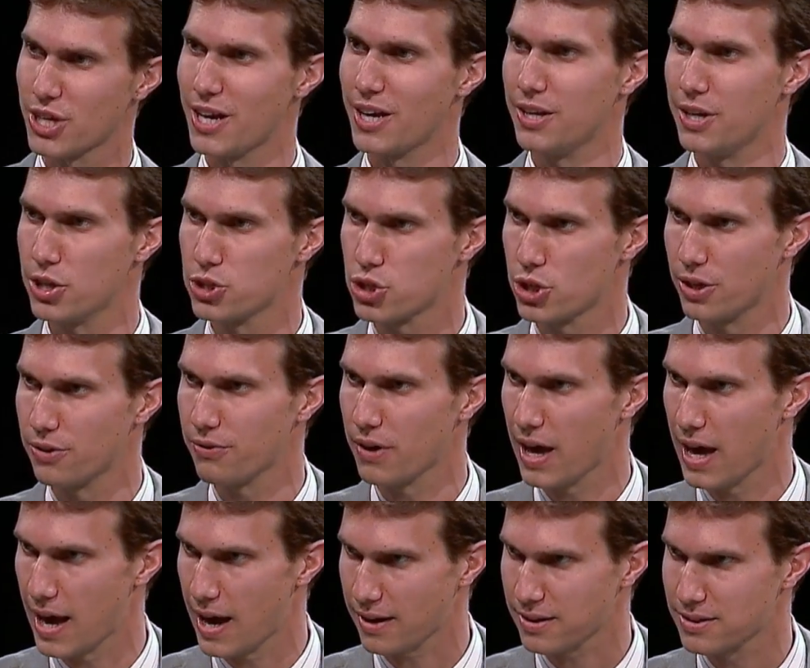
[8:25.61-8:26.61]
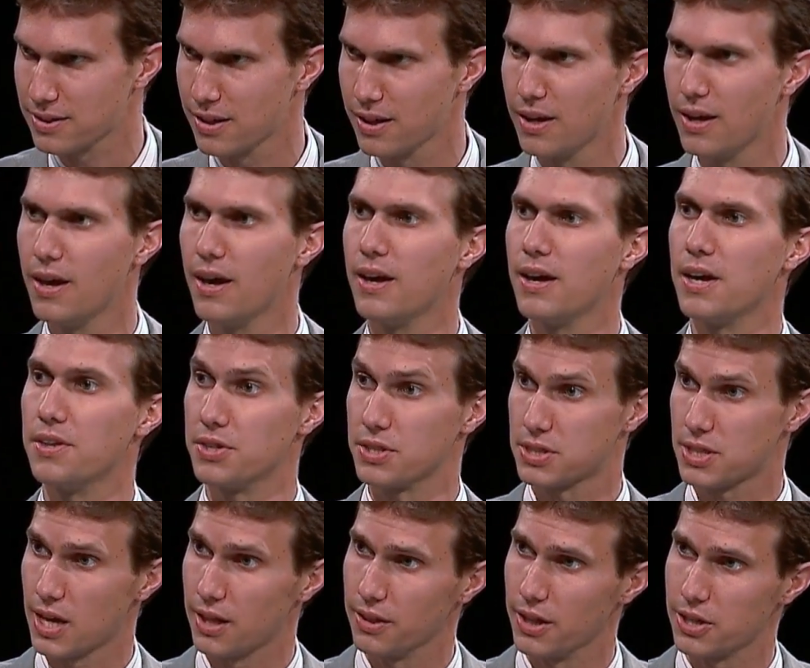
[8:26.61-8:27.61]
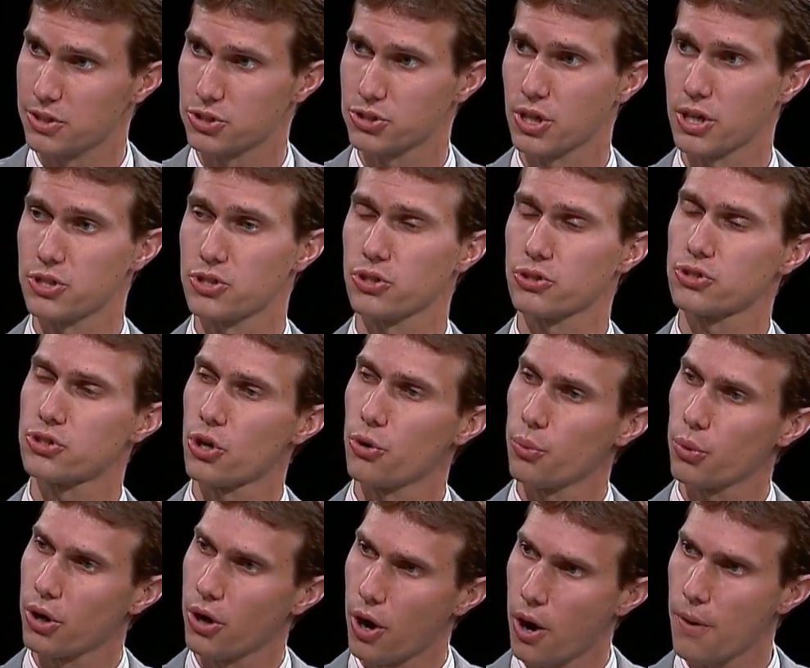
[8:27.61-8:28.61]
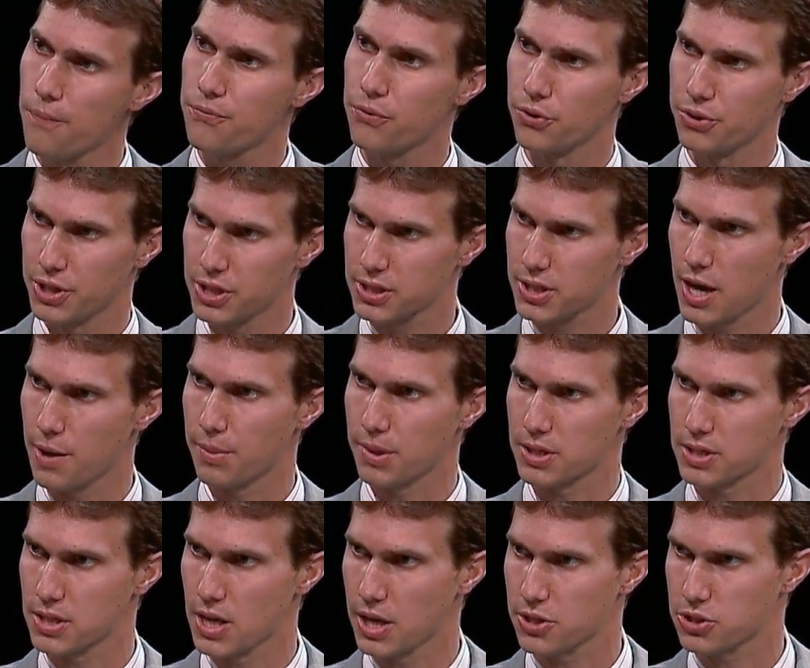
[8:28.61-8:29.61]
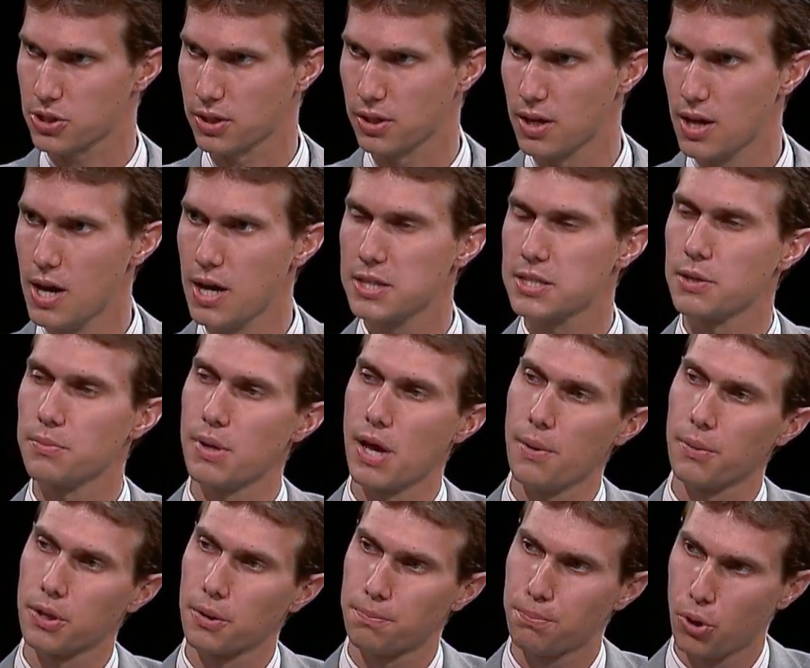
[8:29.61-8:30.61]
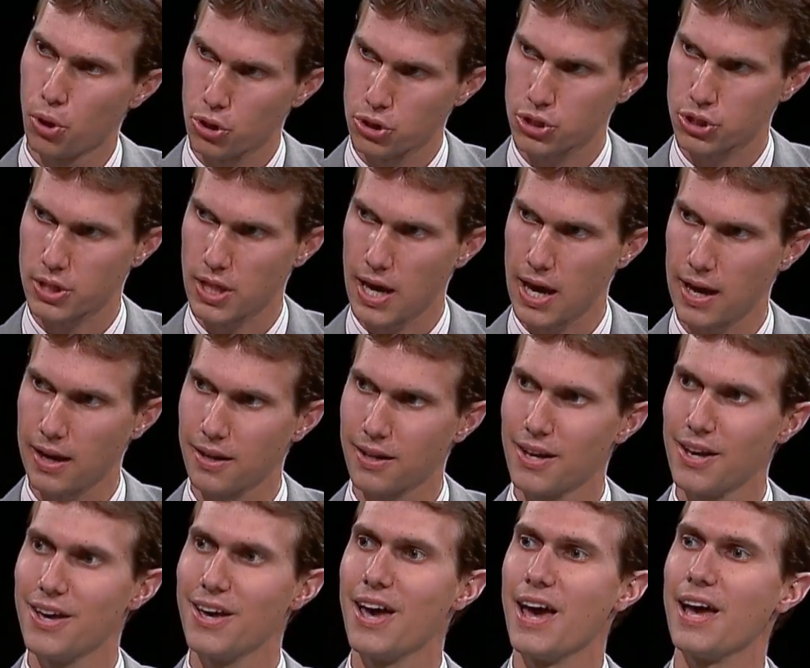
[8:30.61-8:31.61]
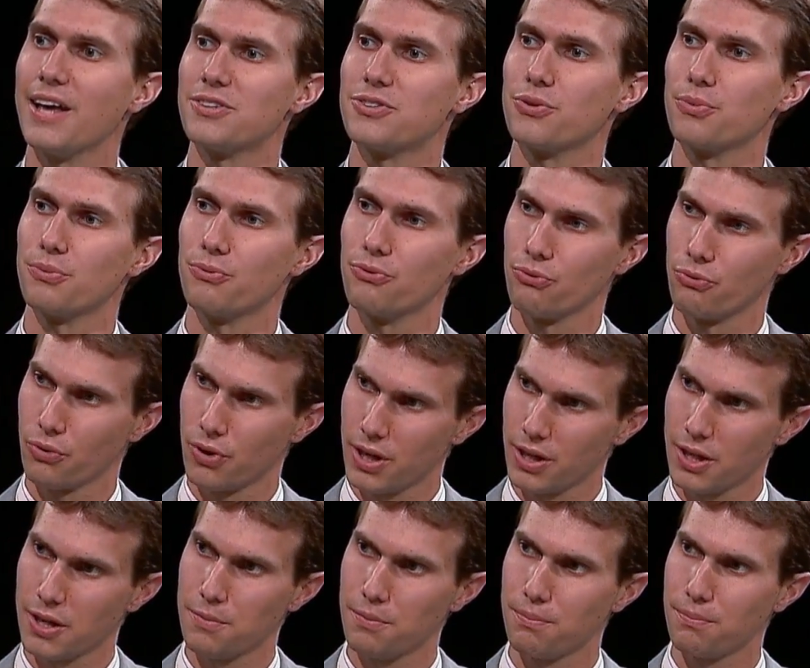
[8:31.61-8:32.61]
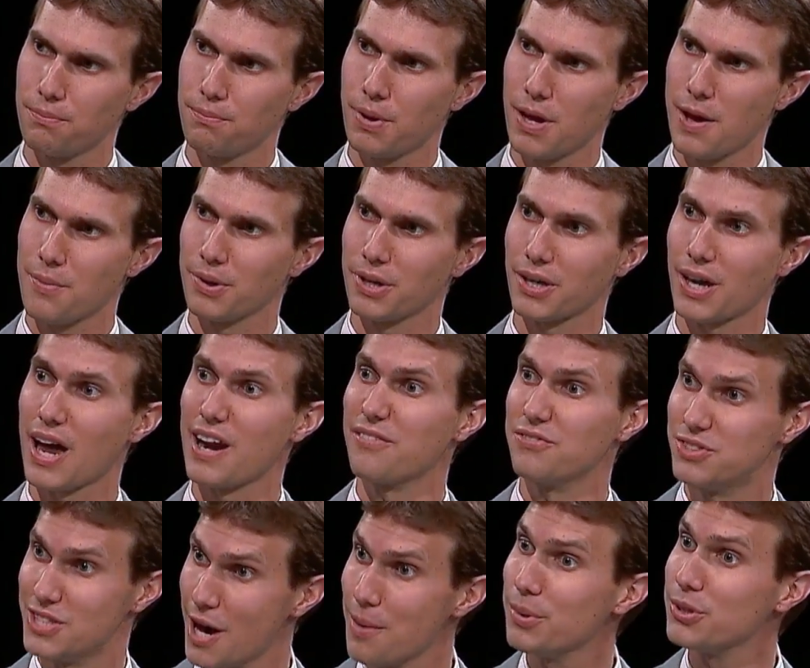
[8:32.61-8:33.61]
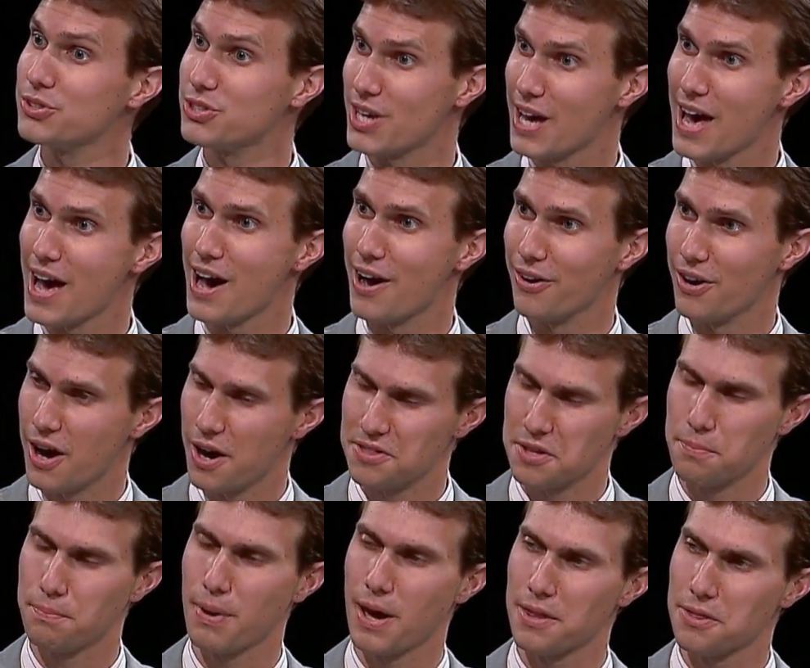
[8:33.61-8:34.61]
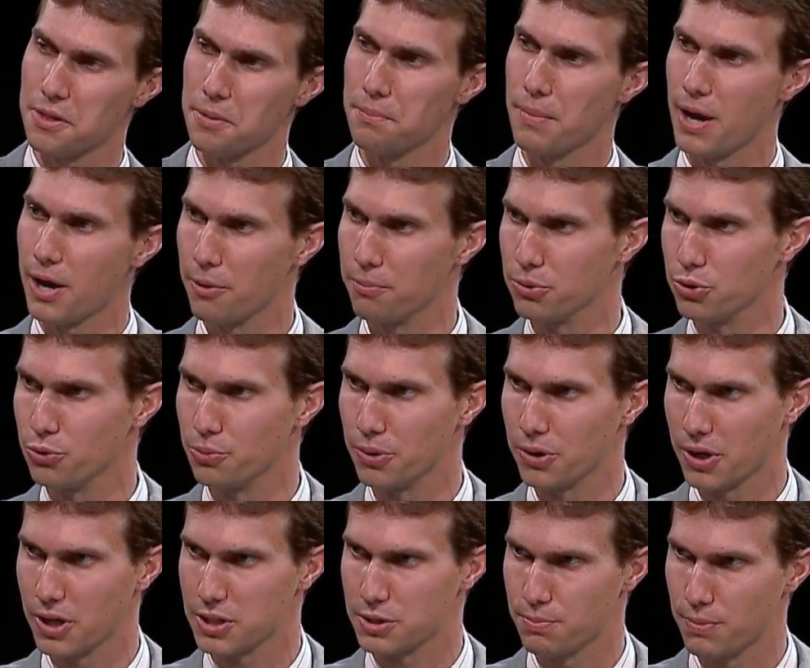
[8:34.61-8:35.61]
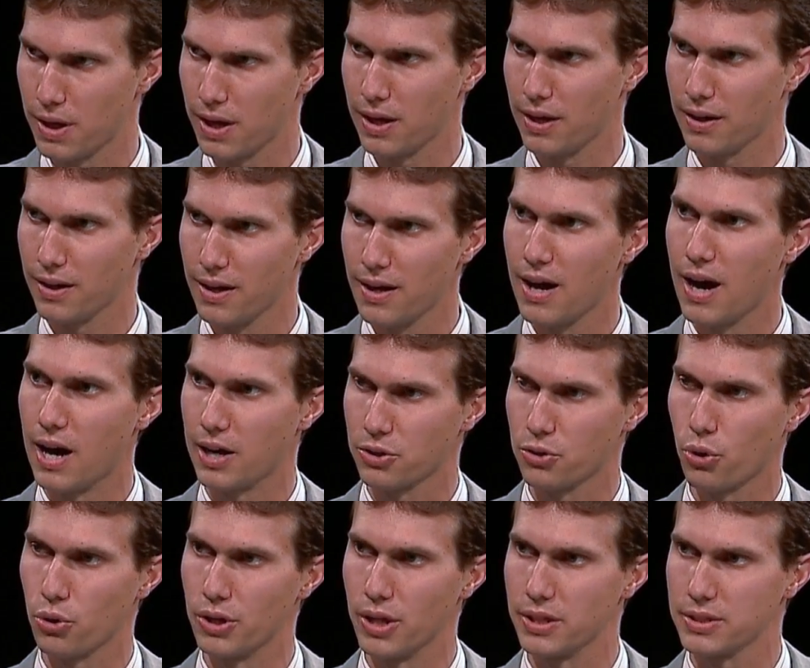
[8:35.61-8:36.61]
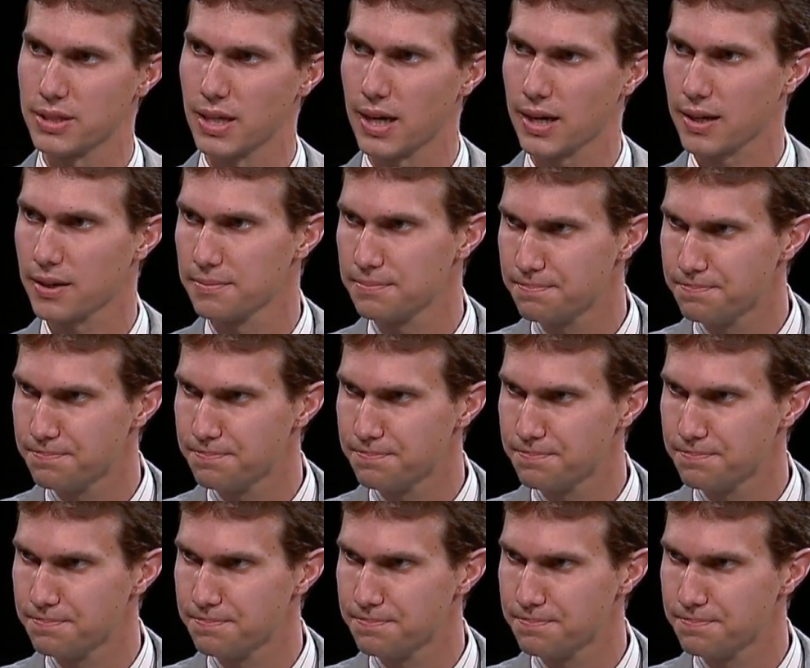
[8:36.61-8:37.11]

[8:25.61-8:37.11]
Initiative Act in the state legislature. So we're hopeful this coming session to be able to push that and to really be able to kind of double down on the bet that Mayor Bloomberg has made on Cornell Tech.